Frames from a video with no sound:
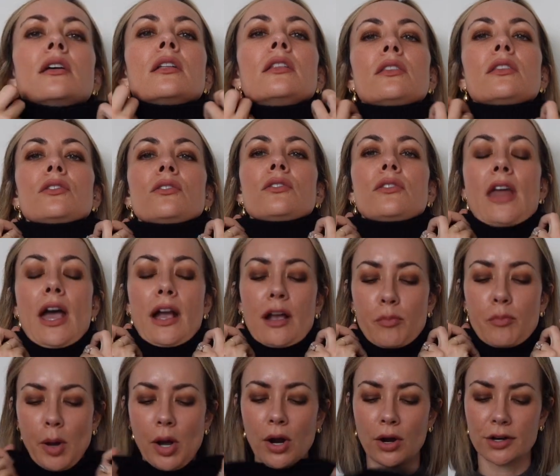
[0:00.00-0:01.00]
little
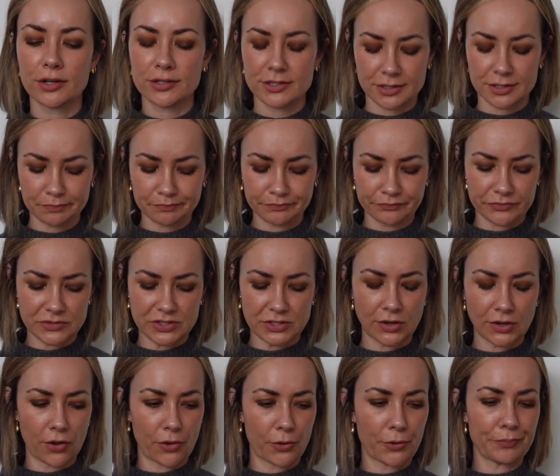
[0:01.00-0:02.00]
neck part.
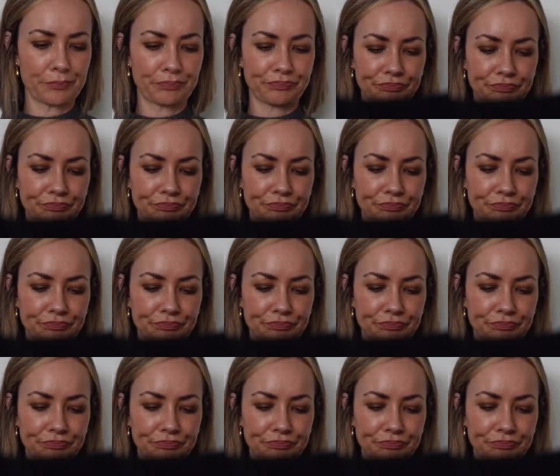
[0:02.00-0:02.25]
So